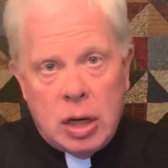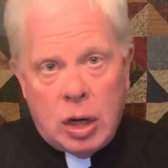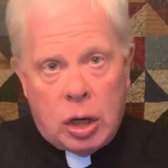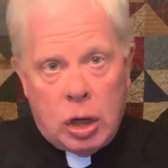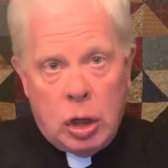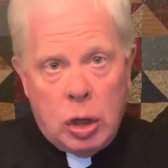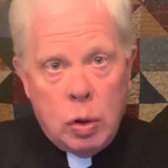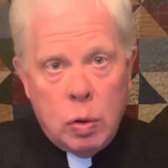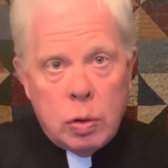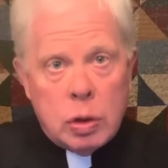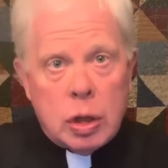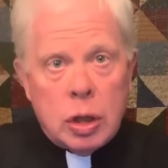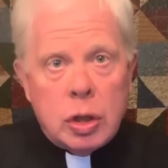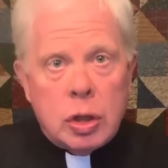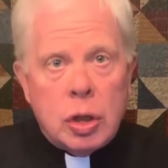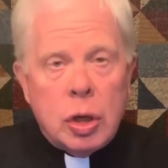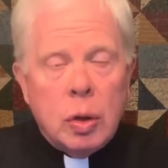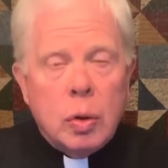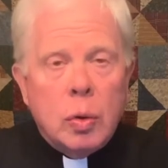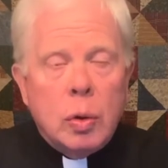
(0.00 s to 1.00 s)
accuses
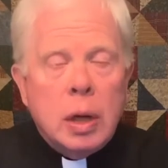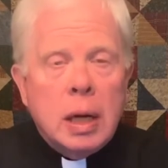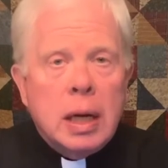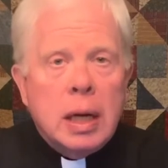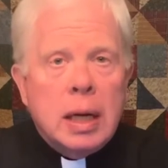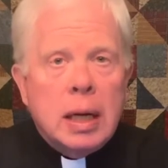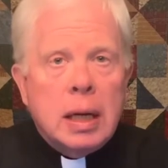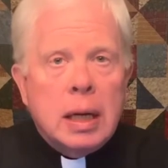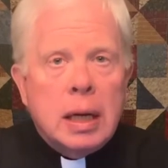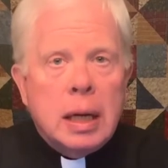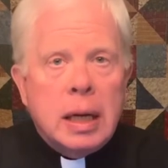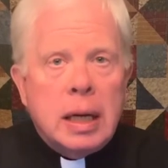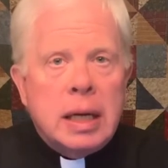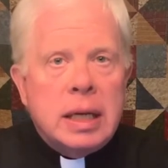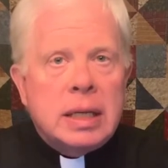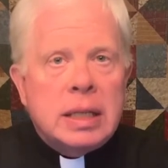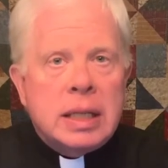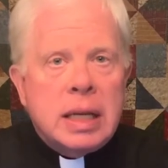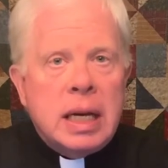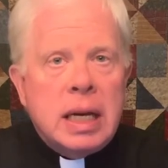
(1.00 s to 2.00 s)
you, He
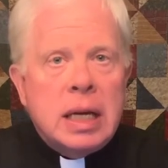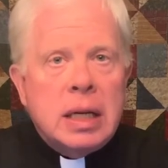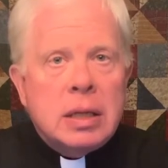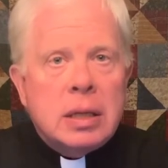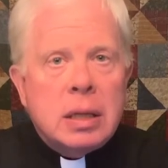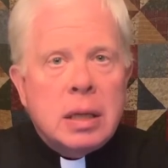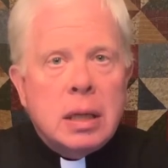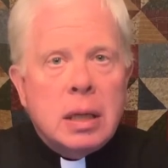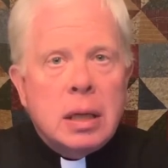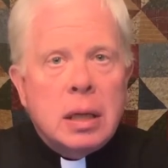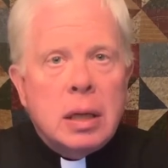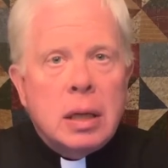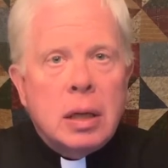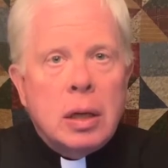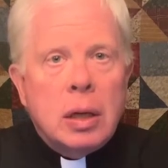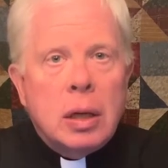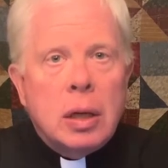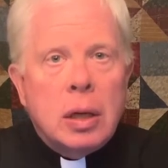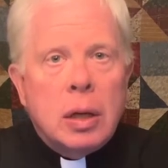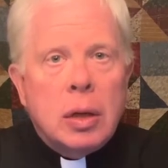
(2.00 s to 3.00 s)
sees
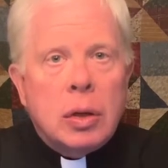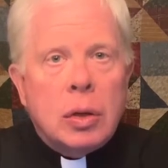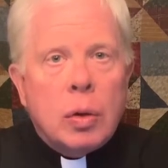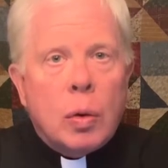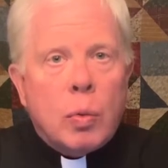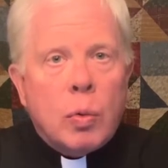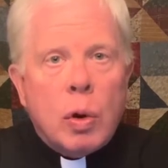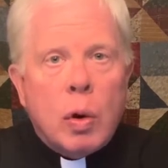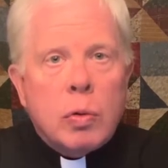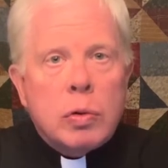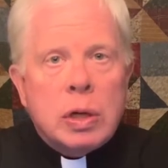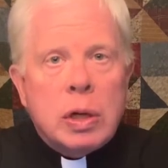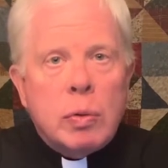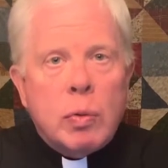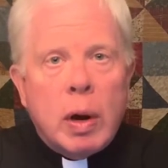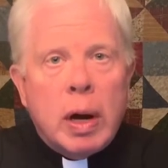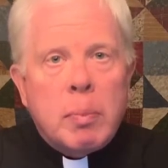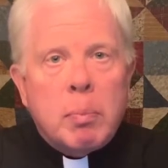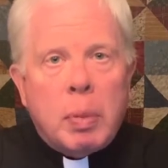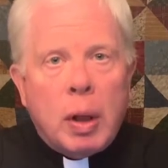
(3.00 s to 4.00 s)
the rosy
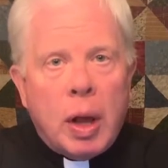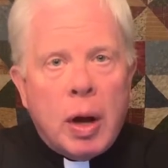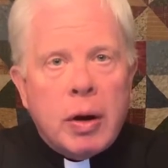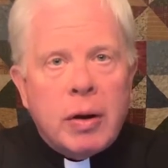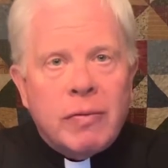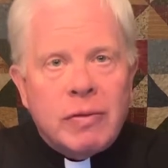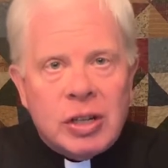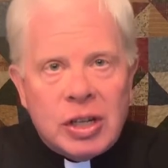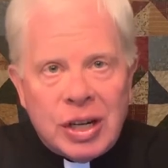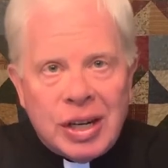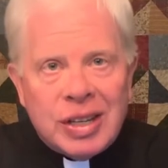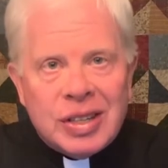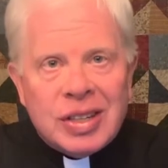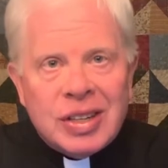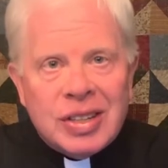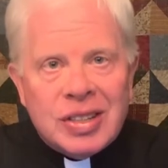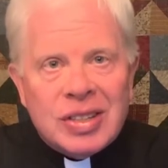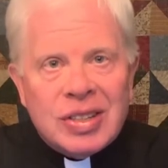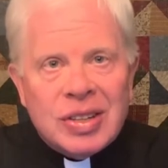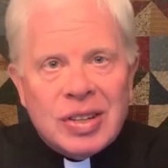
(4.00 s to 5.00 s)
red blood of
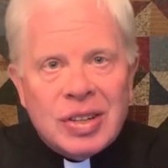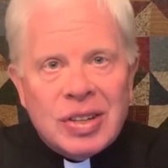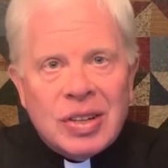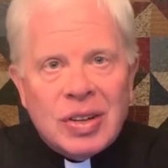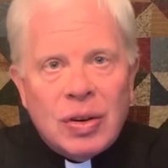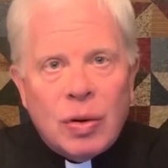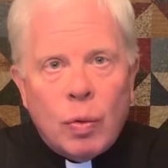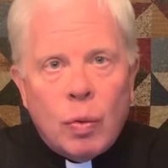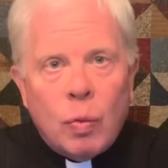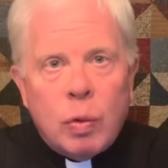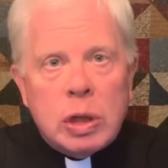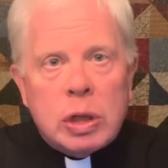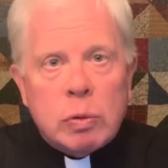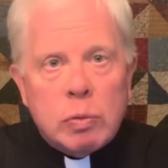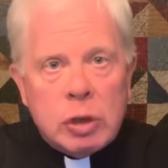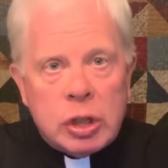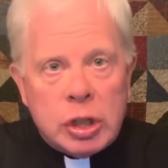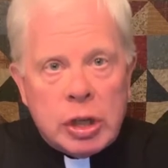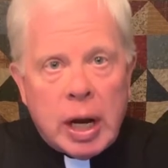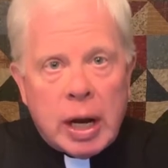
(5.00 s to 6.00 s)
Jesus, which
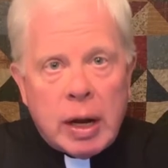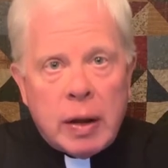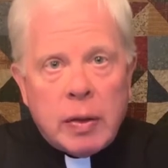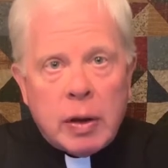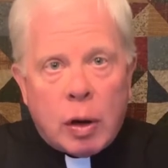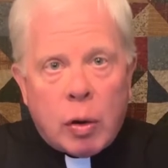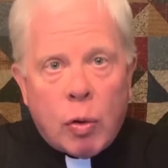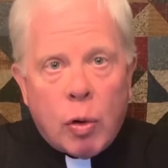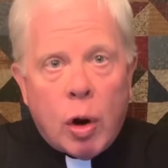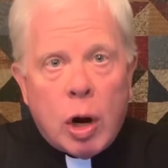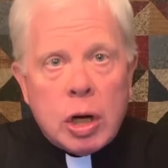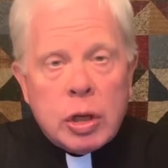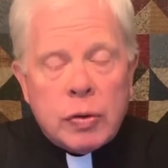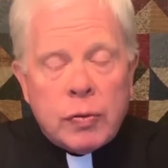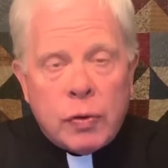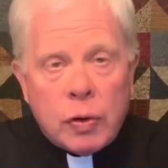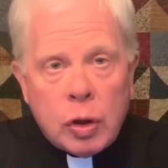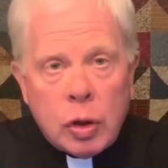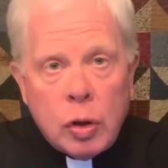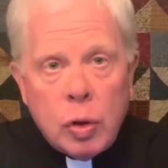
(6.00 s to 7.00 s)
was shed on the cross
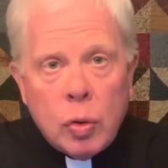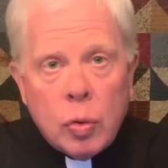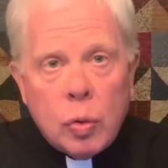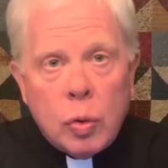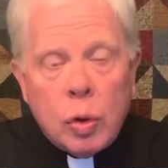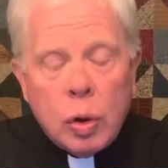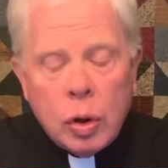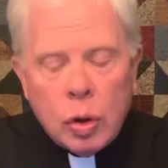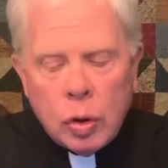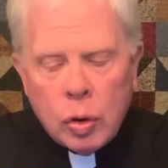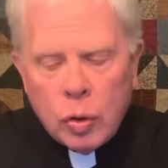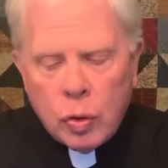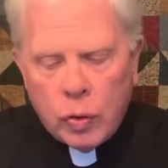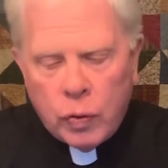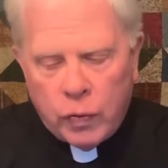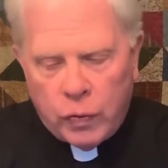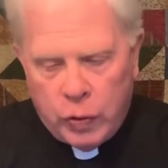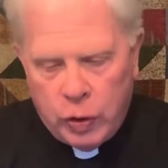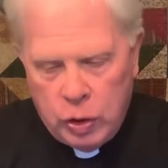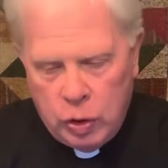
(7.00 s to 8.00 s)
for you,
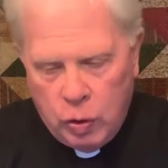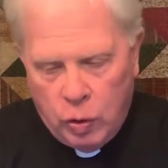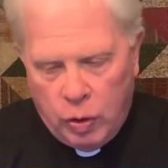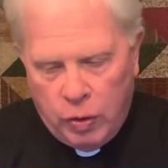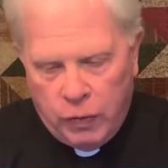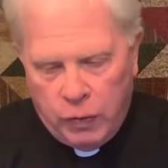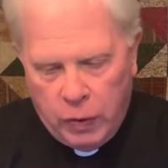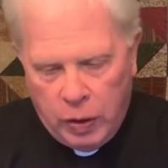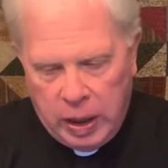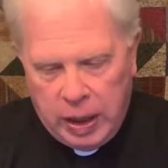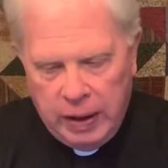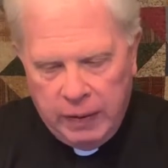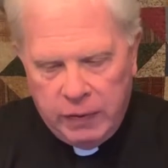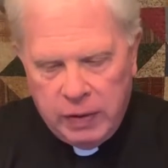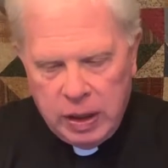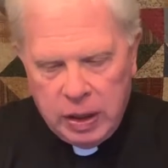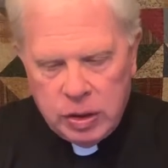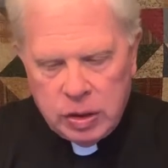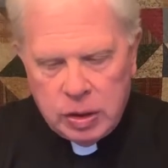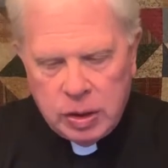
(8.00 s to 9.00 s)
for your
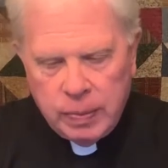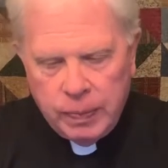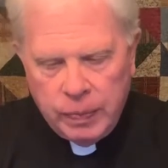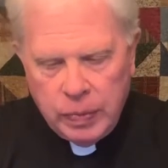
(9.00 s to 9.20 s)
forgiveness